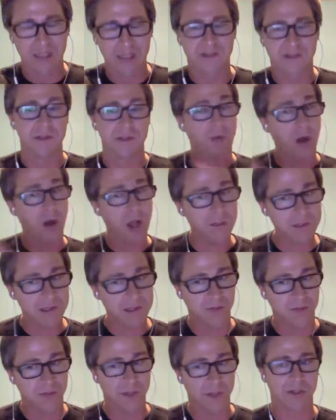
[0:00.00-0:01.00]
It's the promise
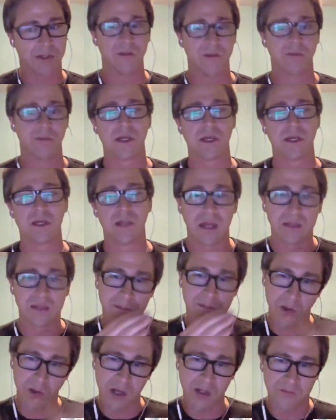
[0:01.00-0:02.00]
of what it could be, not the
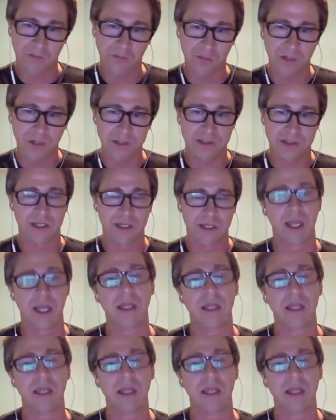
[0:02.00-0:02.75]
product of what it is today.